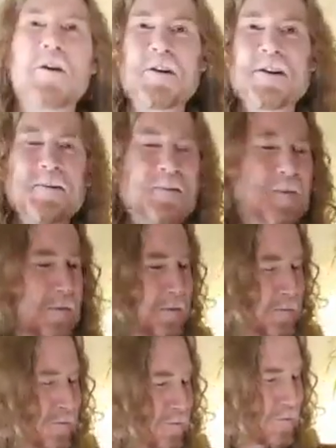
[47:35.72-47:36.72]
the Smith girls
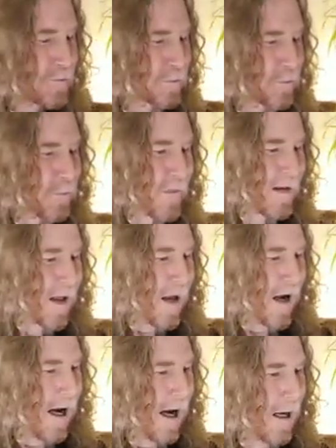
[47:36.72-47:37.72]
got married
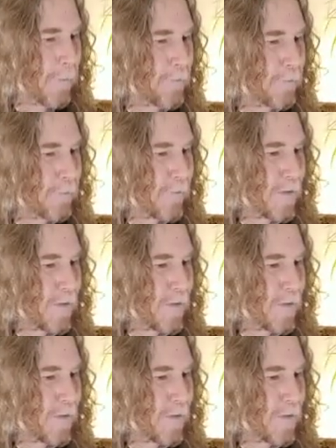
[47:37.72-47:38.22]
2 years apart.